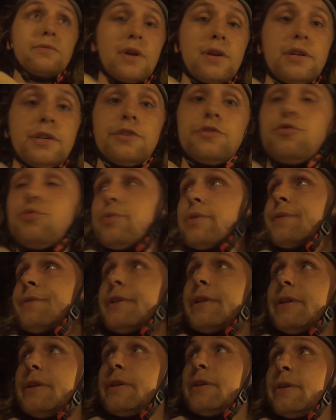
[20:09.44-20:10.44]
run is
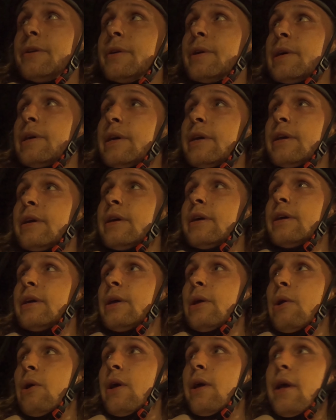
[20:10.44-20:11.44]
really
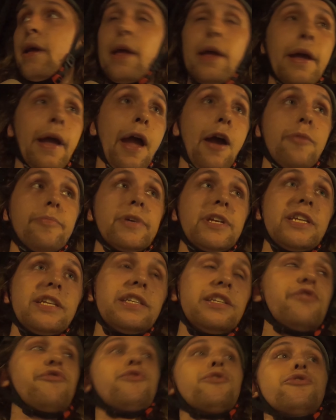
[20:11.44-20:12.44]
how many
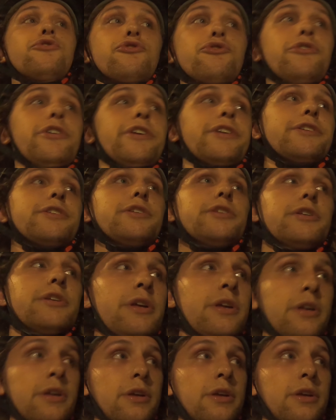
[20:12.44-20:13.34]
different tricks